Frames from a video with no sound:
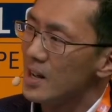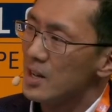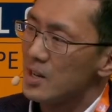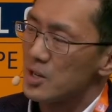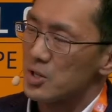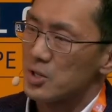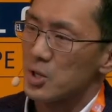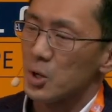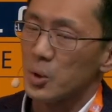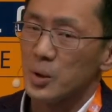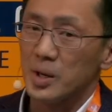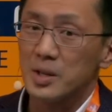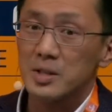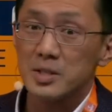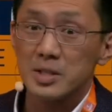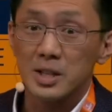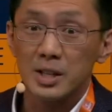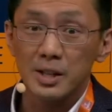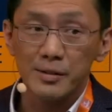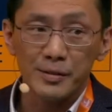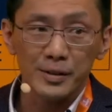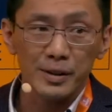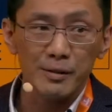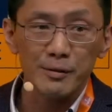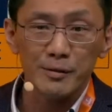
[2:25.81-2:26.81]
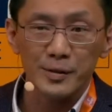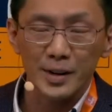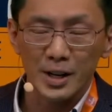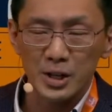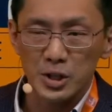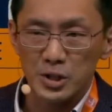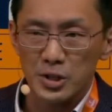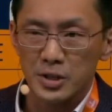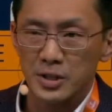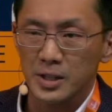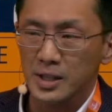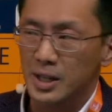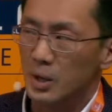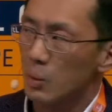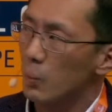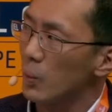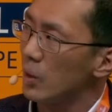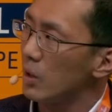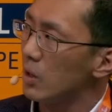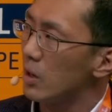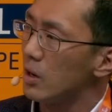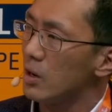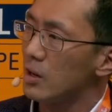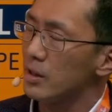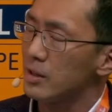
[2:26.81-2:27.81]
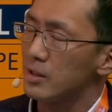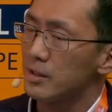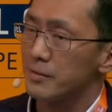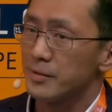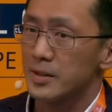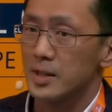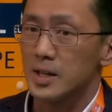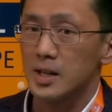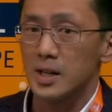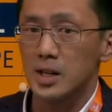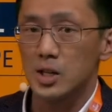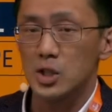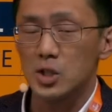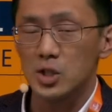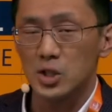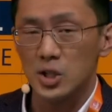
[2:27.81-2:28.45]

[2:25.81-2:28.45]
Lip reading: So instead of conventionally where all of the